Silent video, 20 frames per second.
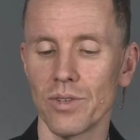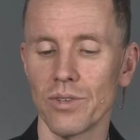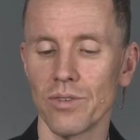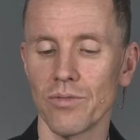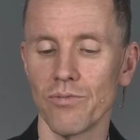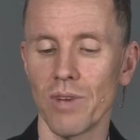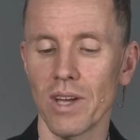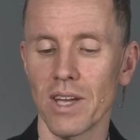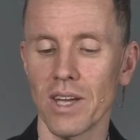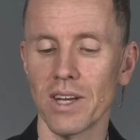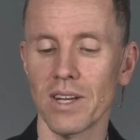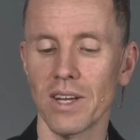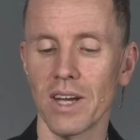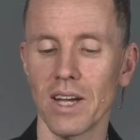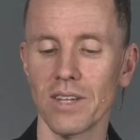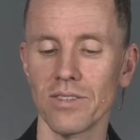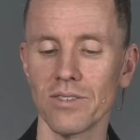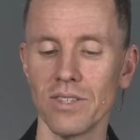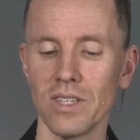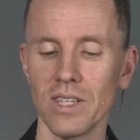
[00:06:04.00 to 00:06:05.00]
recognize
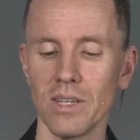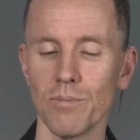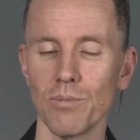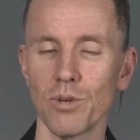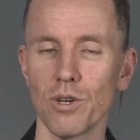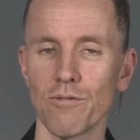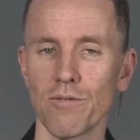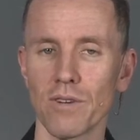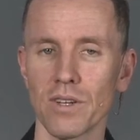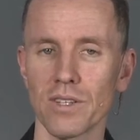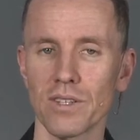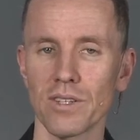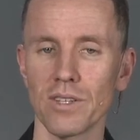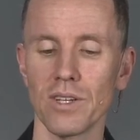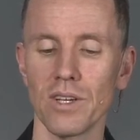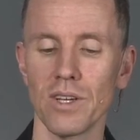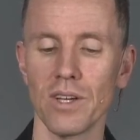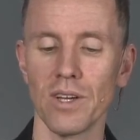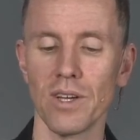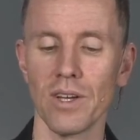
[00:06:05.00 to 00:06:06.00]
the imperfect
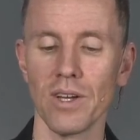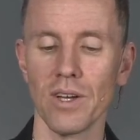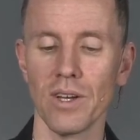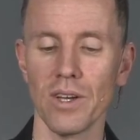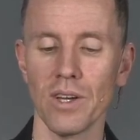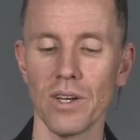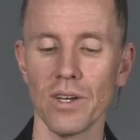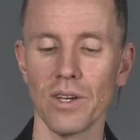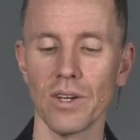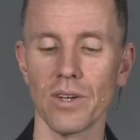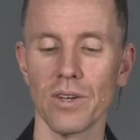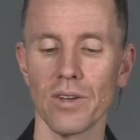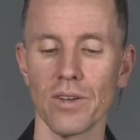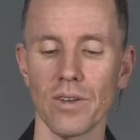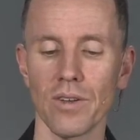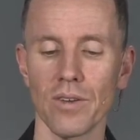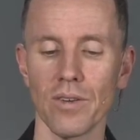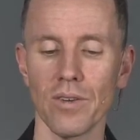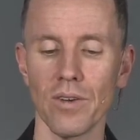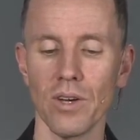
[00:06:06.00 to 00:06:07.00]

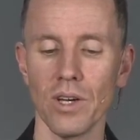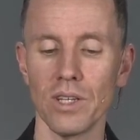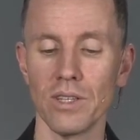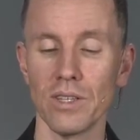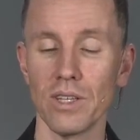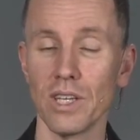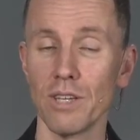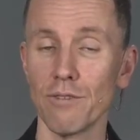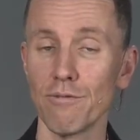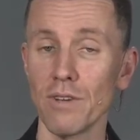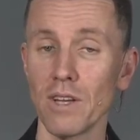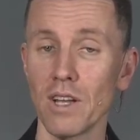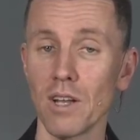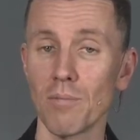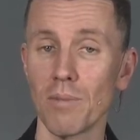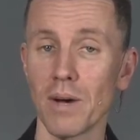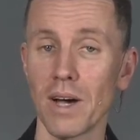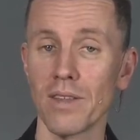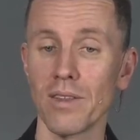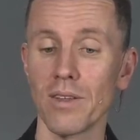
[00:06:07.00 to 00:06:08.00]
in the hifil
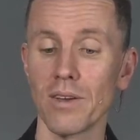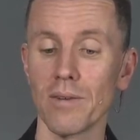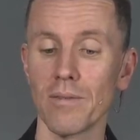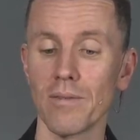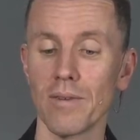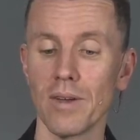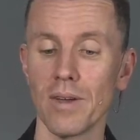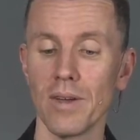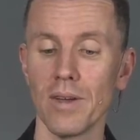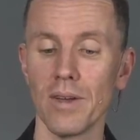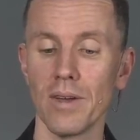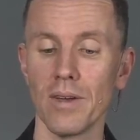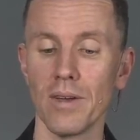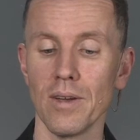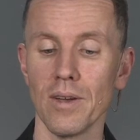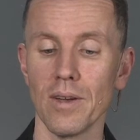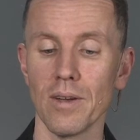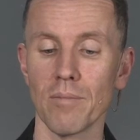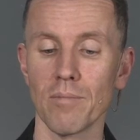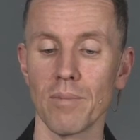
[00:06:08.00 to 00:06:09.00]
by
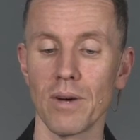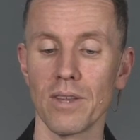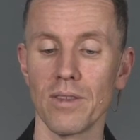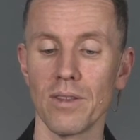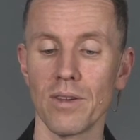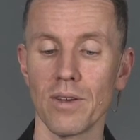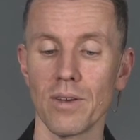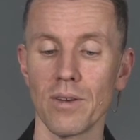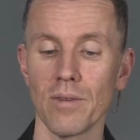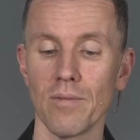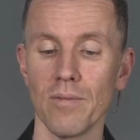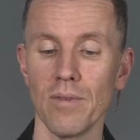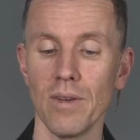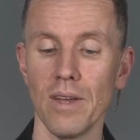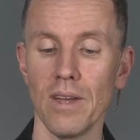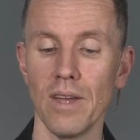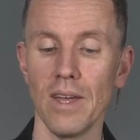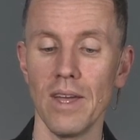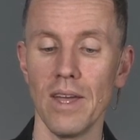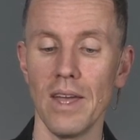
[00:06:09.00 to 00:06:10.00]
the
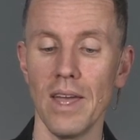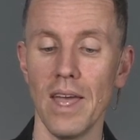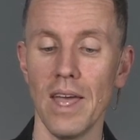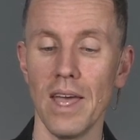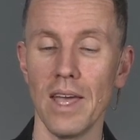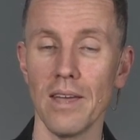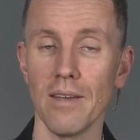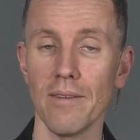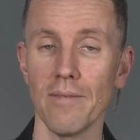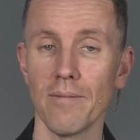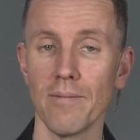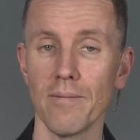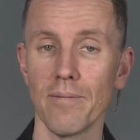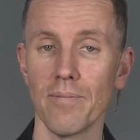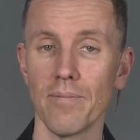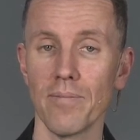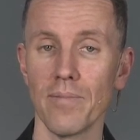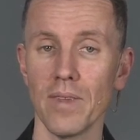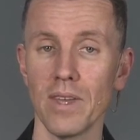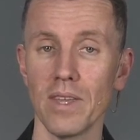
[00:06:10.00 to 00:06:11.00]
a
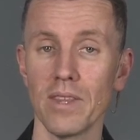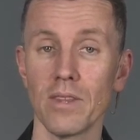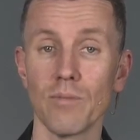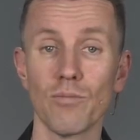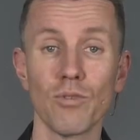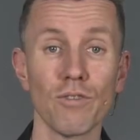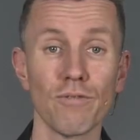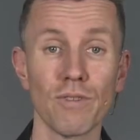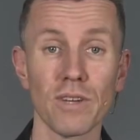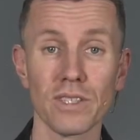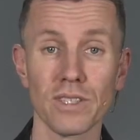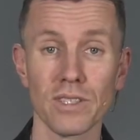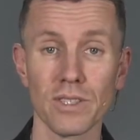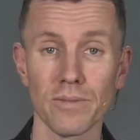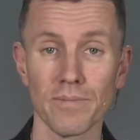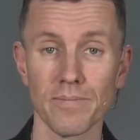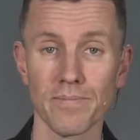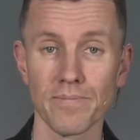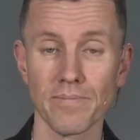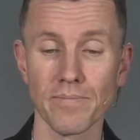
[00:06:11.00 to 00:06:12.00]
in the prefix.
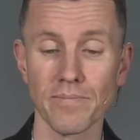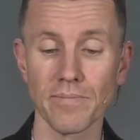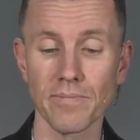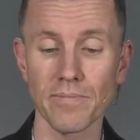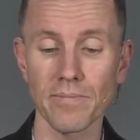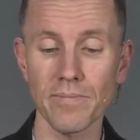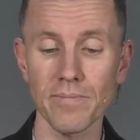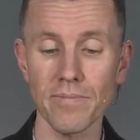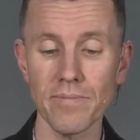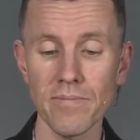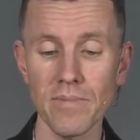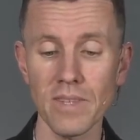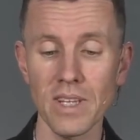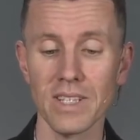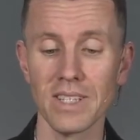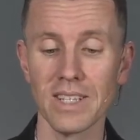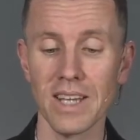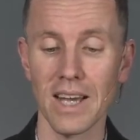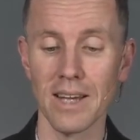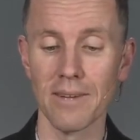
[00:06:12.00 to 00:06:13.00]

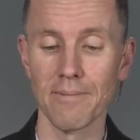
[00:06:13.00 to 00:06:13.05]
Ta.